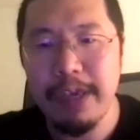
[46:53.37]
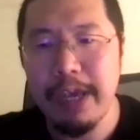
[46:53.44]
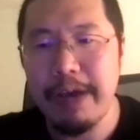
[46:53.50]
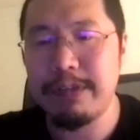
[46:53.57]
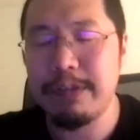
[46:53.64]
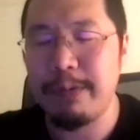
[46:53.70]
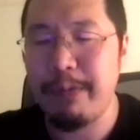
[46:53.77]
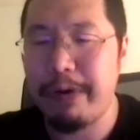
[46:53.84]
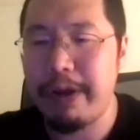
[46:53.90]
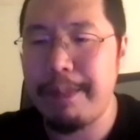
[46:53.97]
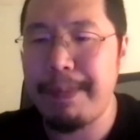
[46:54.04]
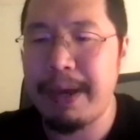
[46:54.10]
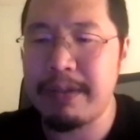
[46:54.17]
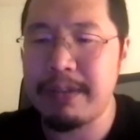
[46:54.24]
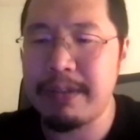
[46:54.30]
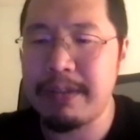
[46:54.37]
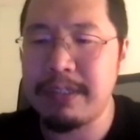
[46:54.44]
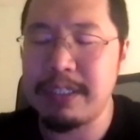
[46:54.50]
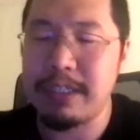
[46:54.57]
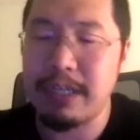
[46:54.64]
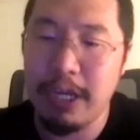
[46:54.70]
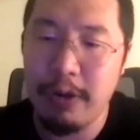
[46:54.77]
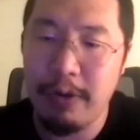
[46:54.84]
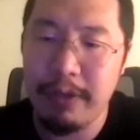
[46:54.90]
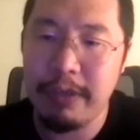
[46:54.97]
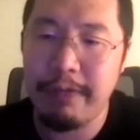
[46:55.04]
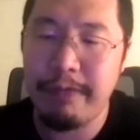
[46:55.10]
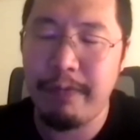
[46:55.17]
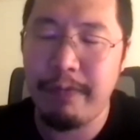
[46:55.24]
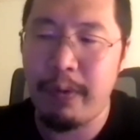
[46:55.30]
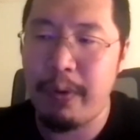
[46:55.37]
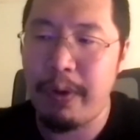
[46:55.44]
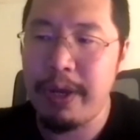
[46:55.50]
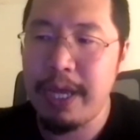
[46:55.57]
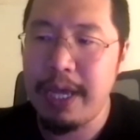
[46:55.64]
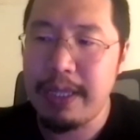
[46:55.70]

you have to worry about the security for